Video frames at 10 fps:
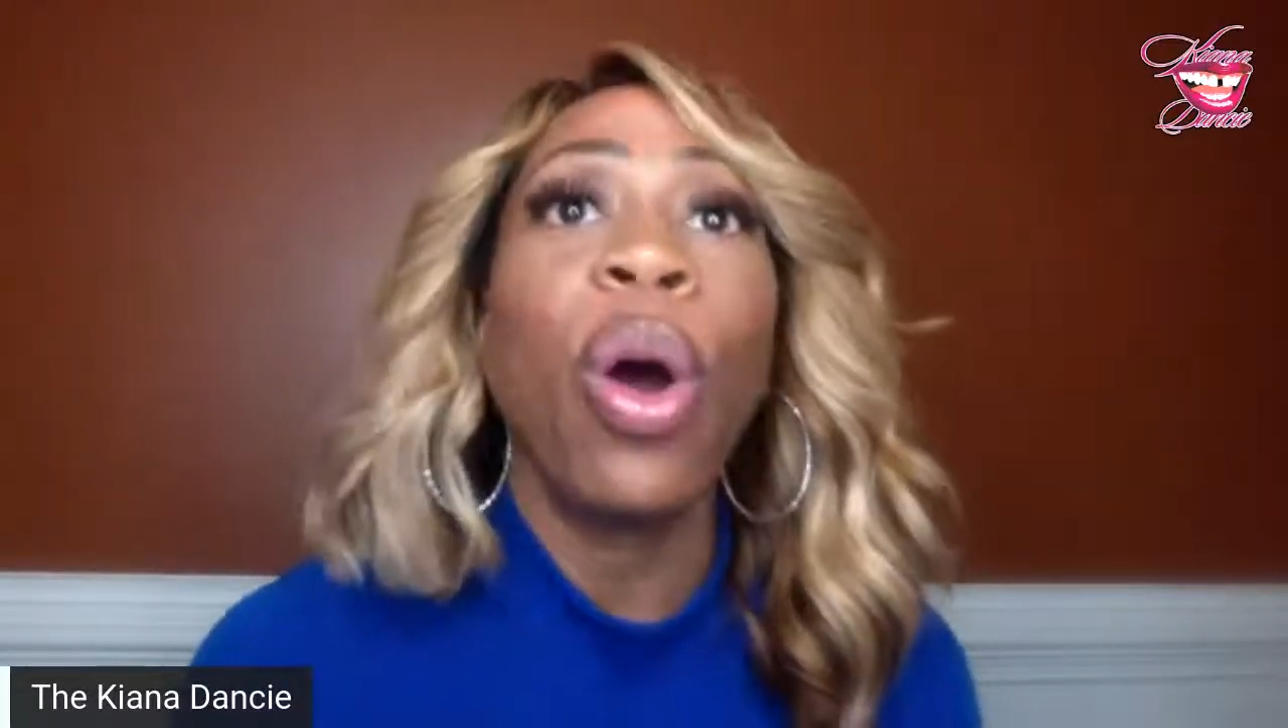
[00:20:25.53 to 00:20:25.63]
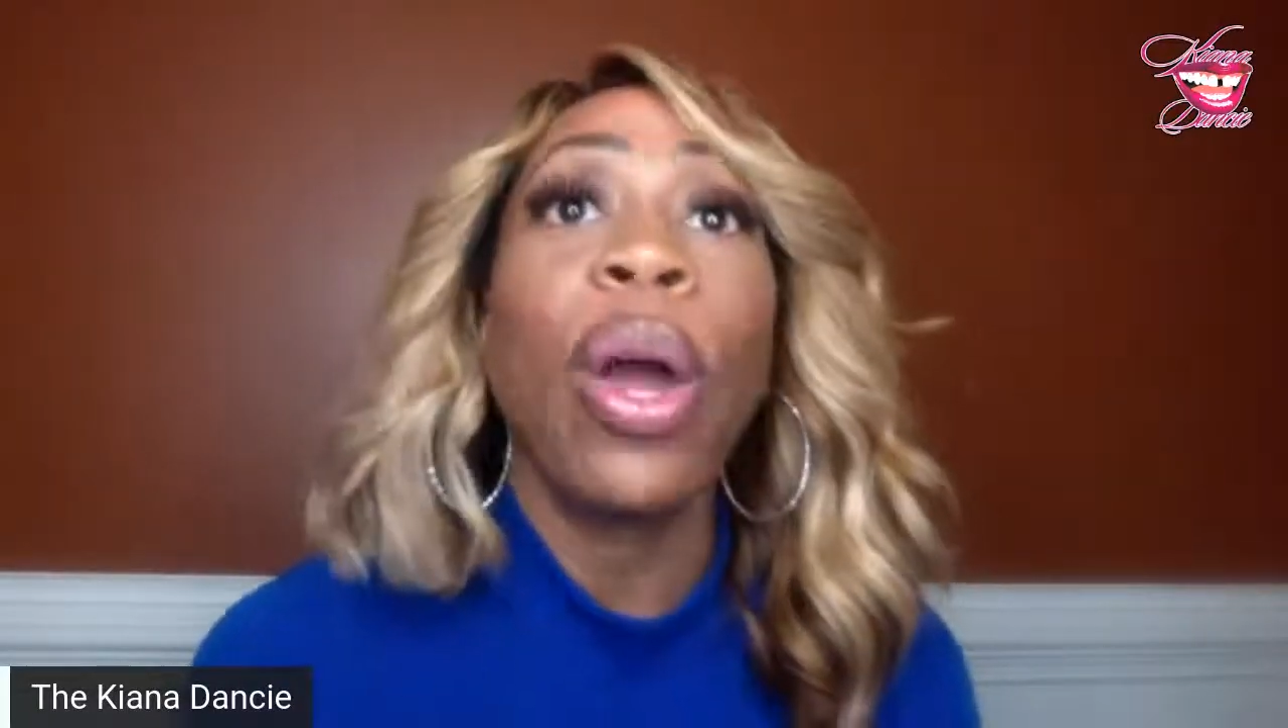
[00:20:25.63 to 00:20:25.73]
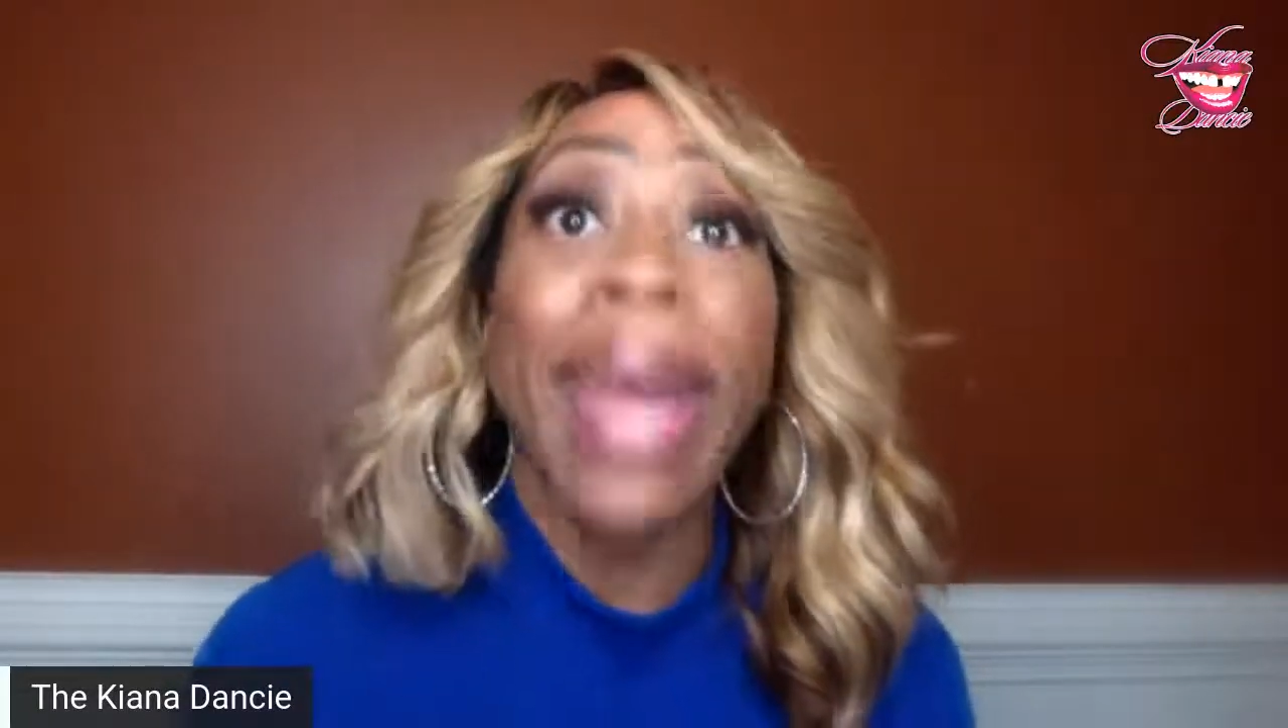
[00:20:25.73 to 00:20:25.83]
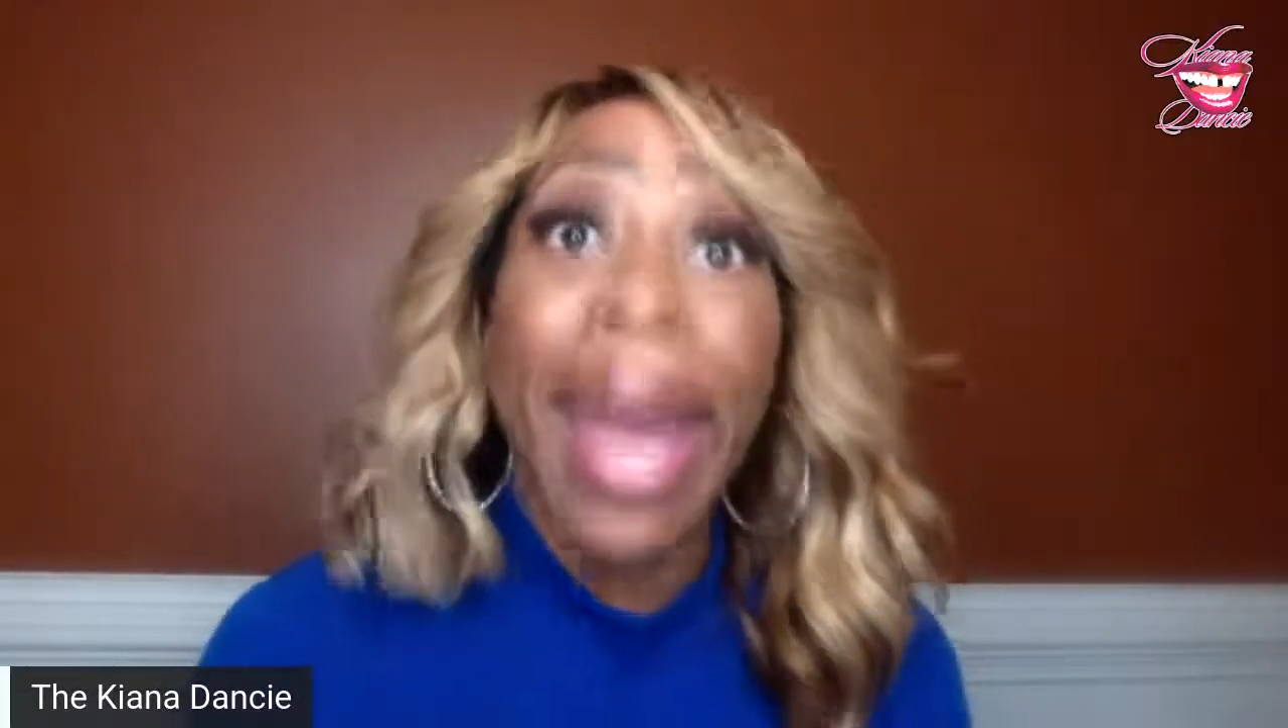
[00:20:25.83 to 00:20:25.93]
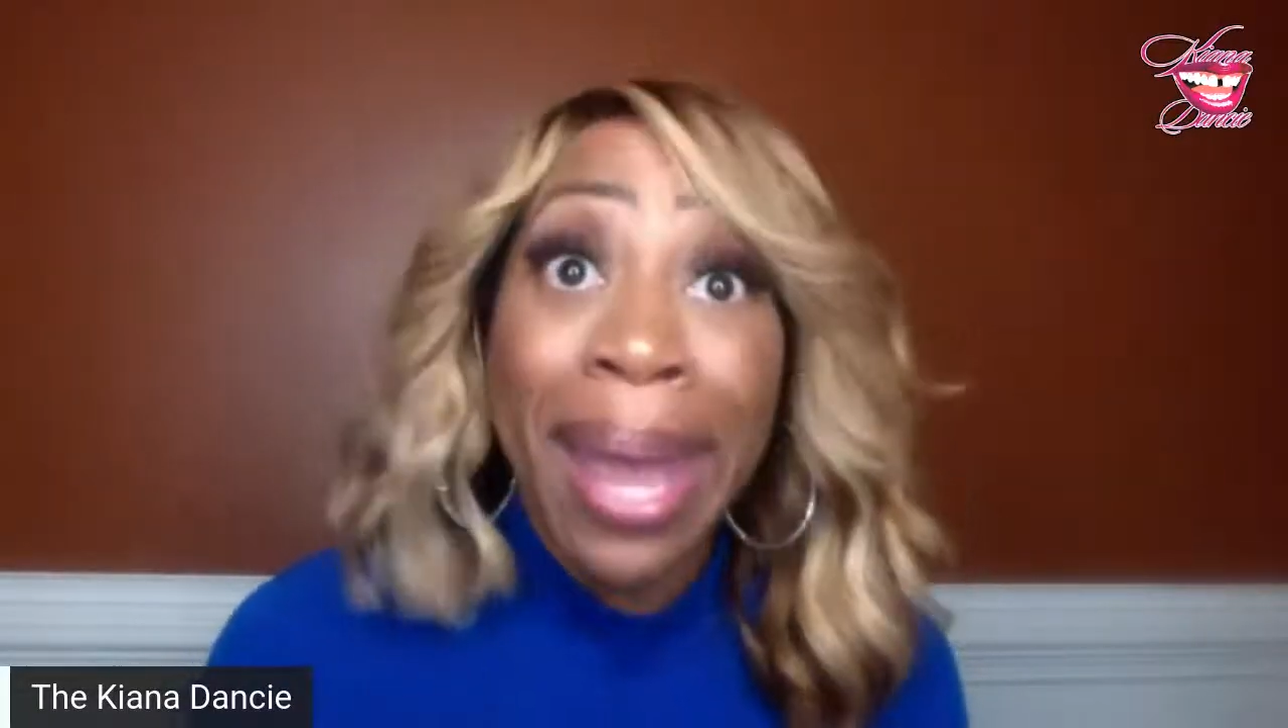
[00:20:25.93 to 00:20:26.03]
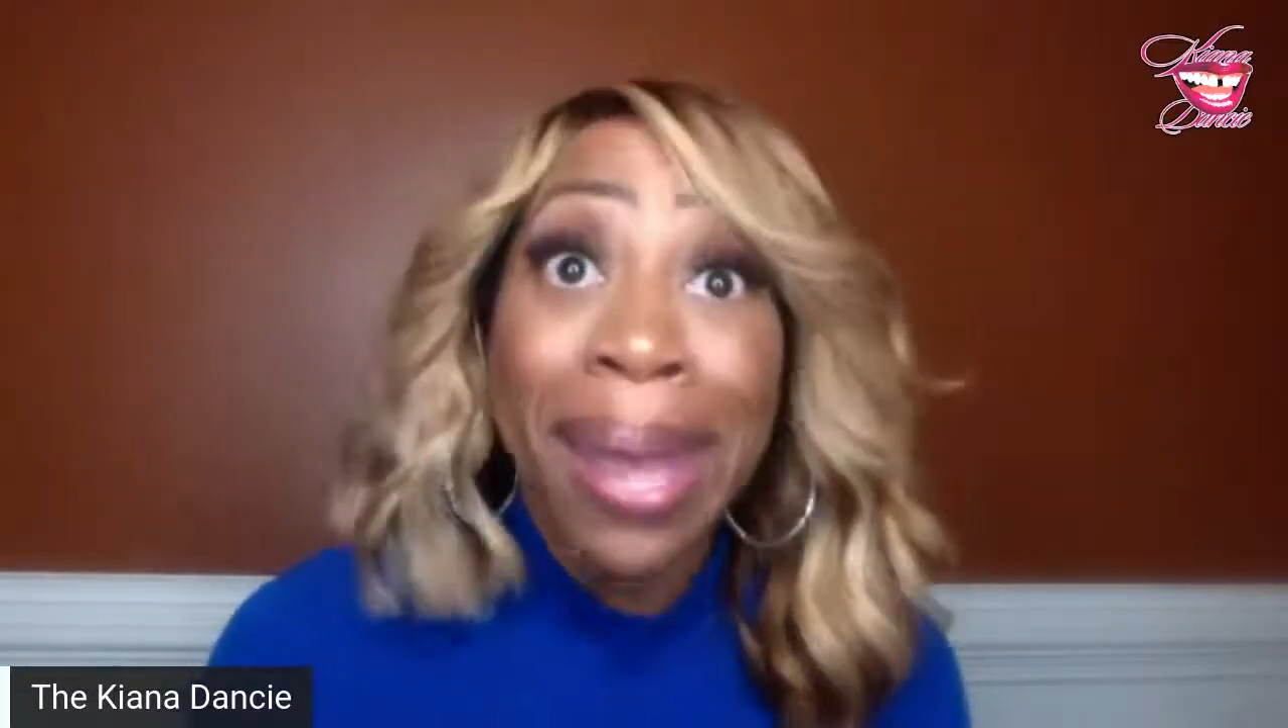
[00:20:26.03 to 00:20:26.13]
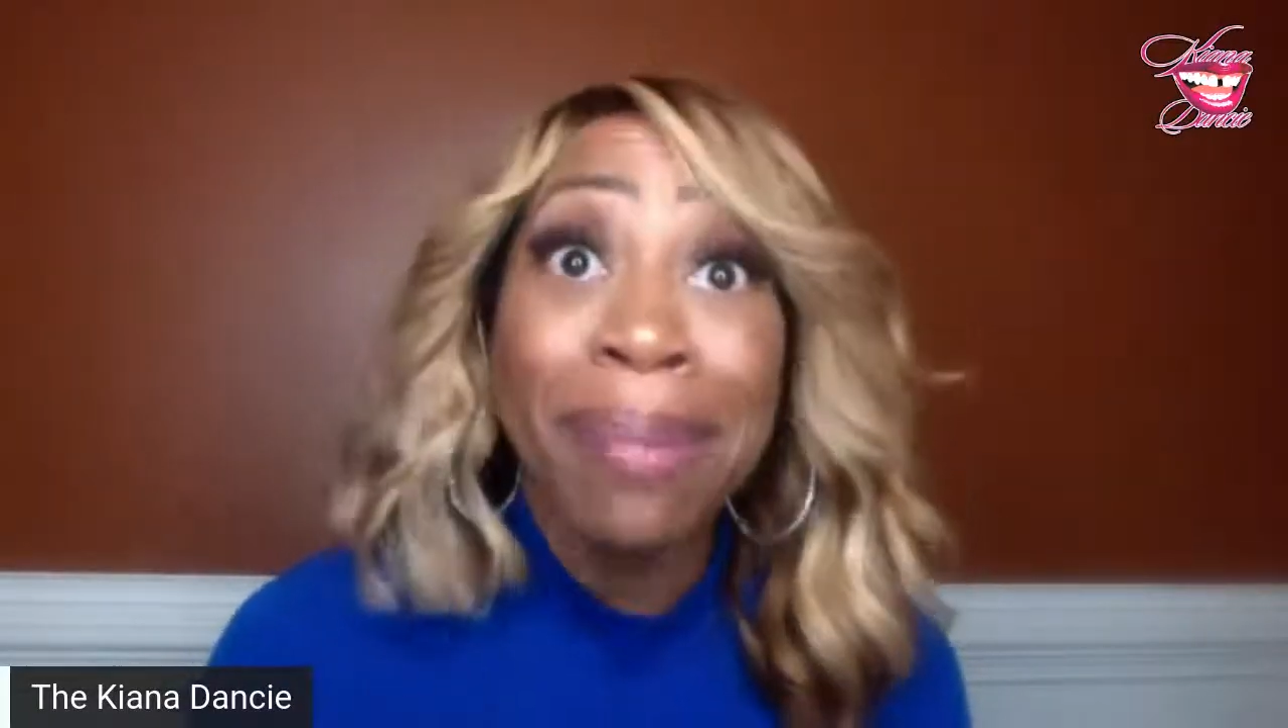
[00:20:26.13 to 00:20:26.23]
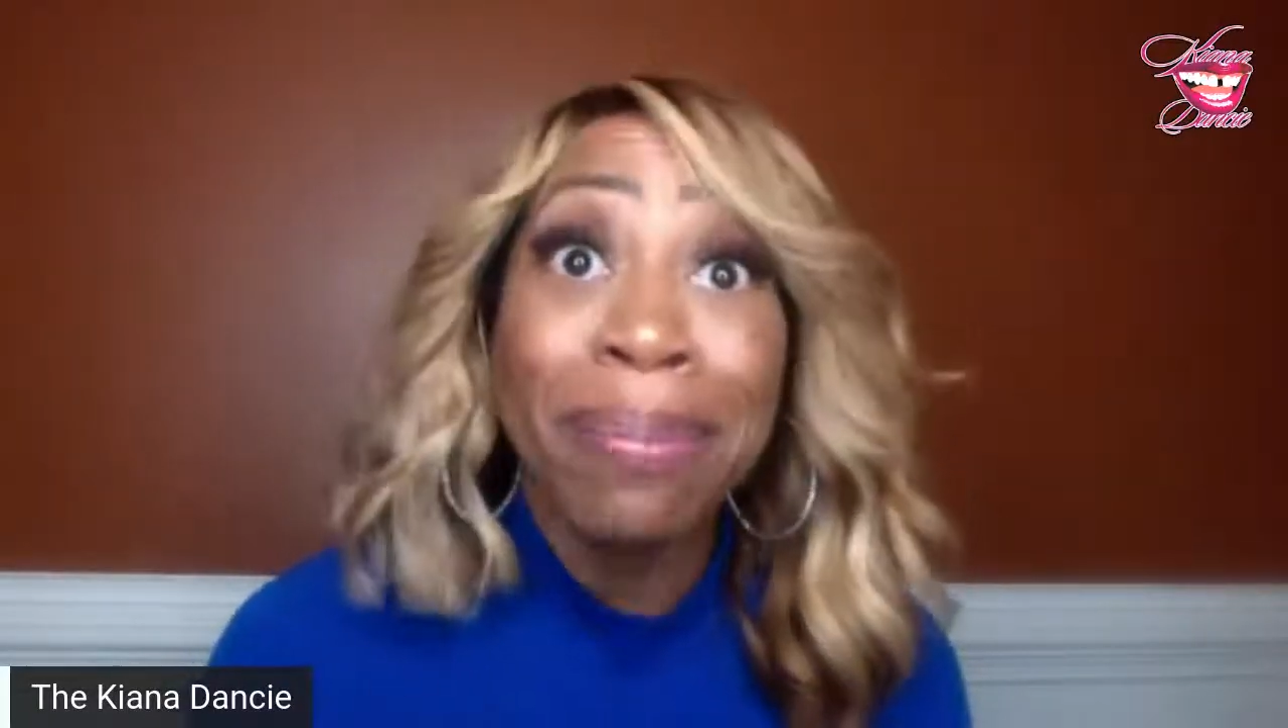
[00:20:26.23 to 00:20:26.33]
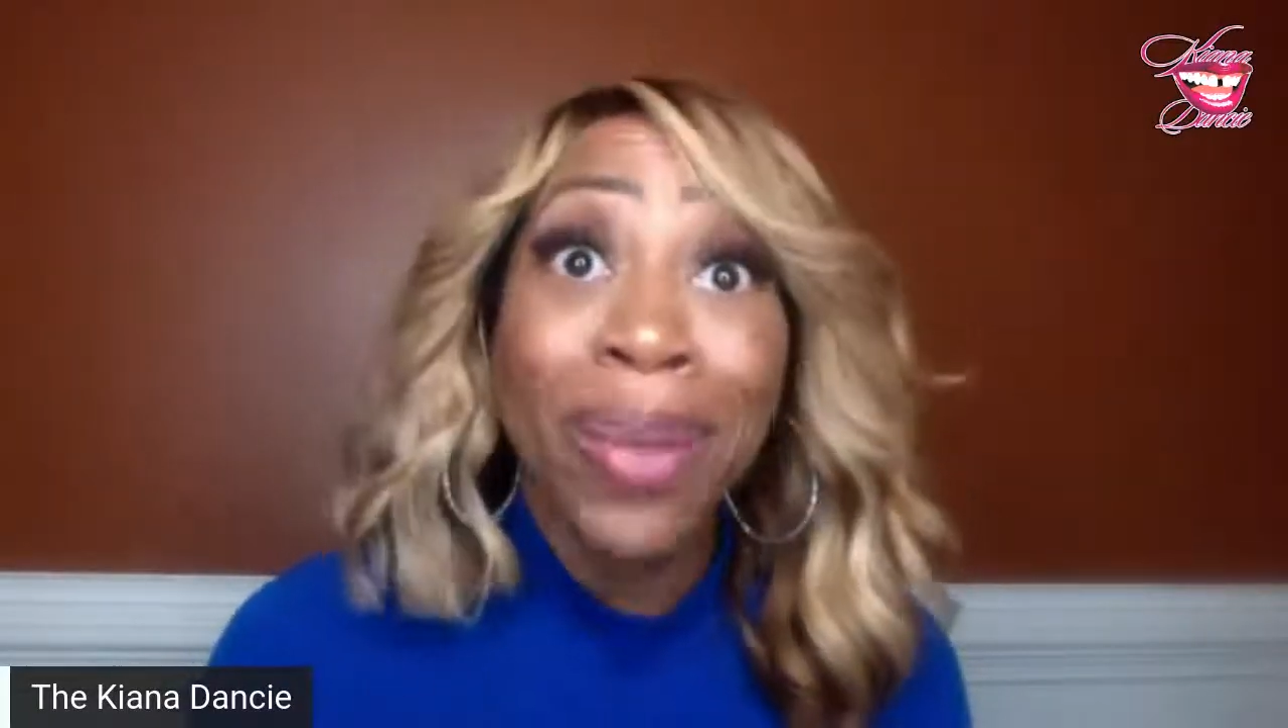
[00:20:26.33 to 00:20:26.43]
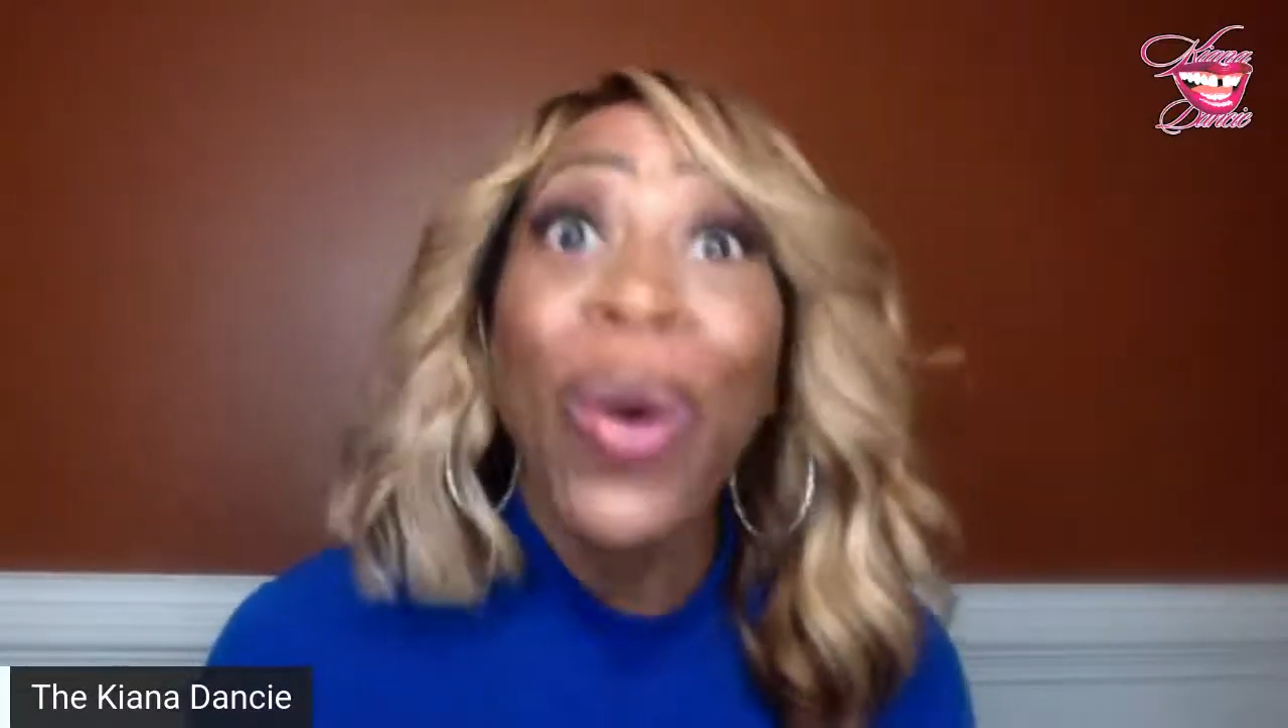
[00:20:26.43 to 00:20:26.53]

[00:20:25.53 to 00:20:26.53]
came